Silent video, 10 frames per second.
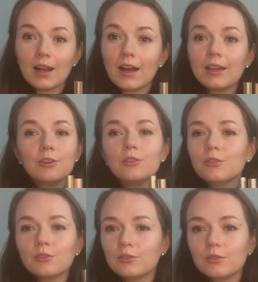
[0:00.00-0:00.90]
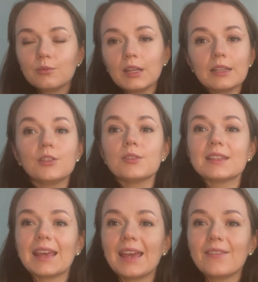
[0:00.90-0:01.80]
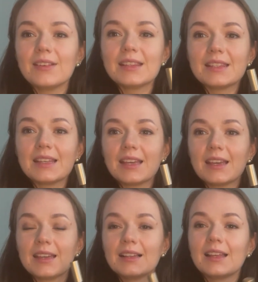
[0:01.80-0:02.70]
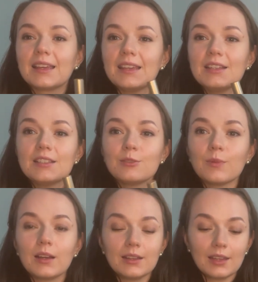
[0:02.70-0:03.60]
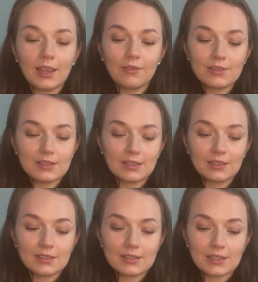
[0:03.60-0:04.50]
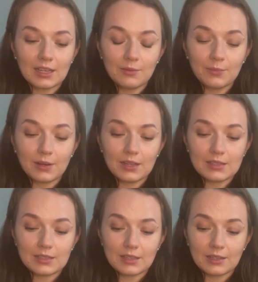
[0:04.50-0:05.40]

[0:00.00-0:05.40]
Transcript: I do not use like each one every single time, but